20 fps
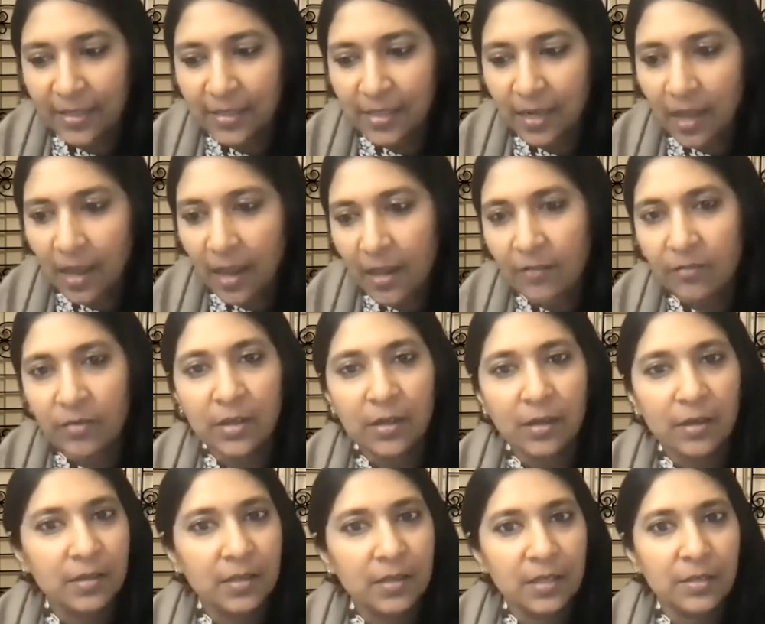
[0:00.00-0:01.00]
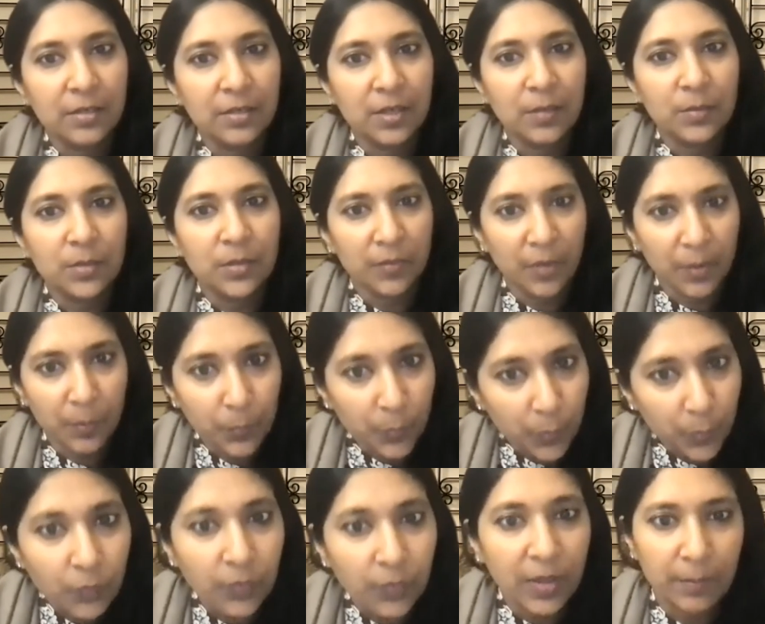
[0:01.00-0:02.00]
that I have learned in terms of
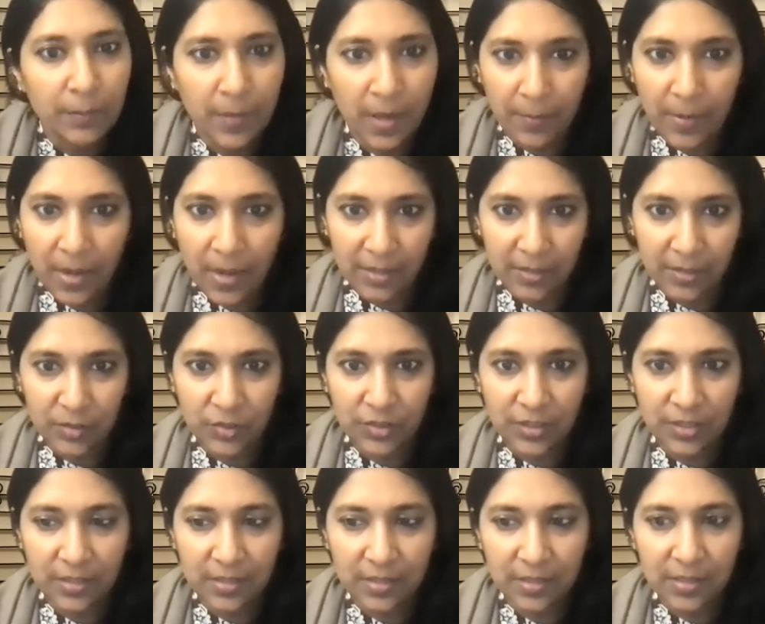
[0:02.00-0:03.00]
improving my balance sheet